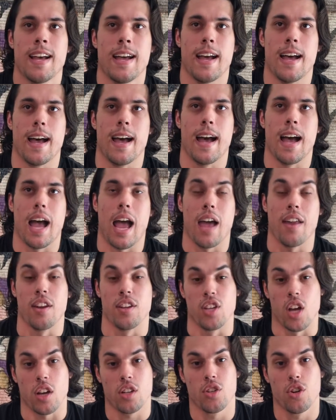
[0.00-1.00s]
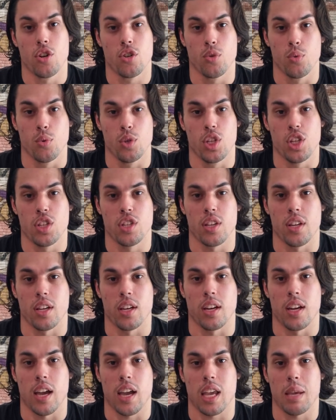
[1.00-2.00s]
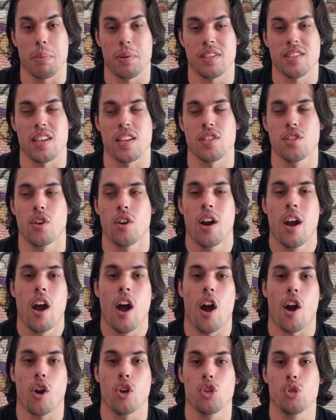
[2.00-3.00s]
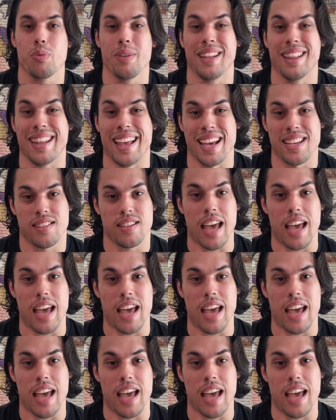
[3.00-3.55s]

And adductors, which is a hip extensor, are going to be less